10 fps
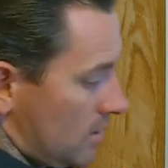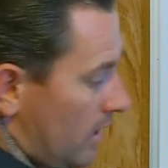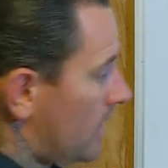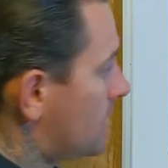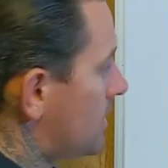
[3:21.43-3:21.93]

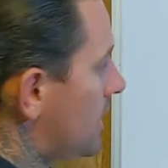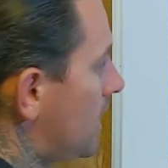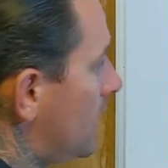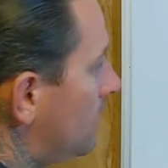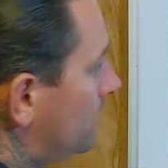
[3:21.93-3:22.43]
So you can
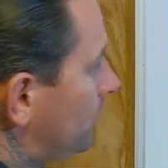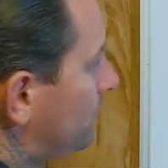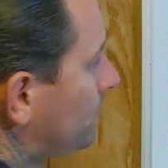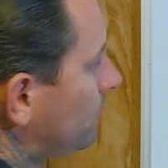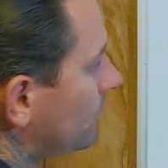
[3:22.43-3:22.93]
see it.
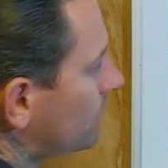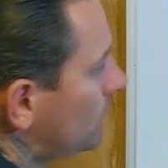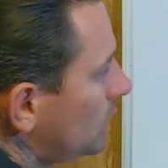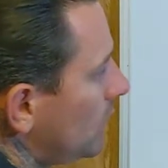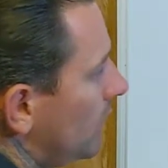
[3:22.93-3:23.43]

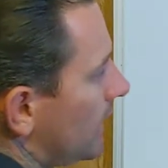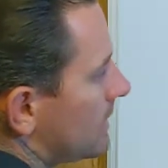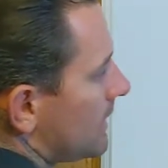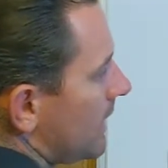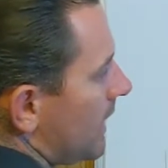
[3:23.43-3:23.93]
You
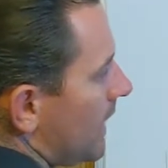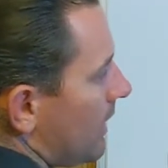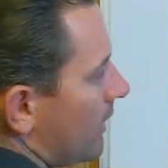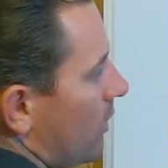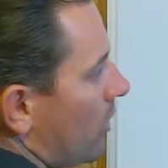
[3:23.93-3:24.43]
can see it
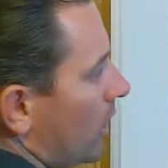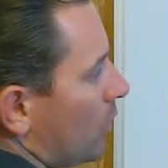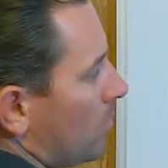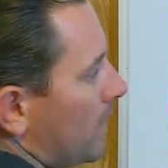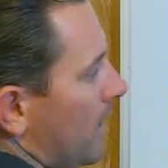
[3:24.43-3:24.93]
here. The
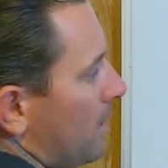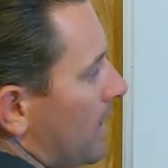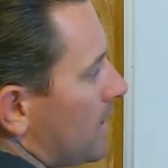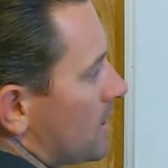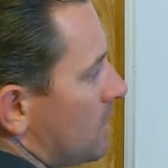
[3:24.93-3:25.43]
idle would be
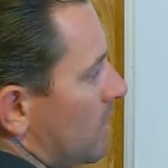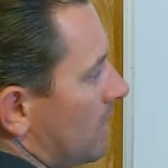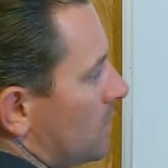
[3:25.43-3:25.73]
up here somewhere.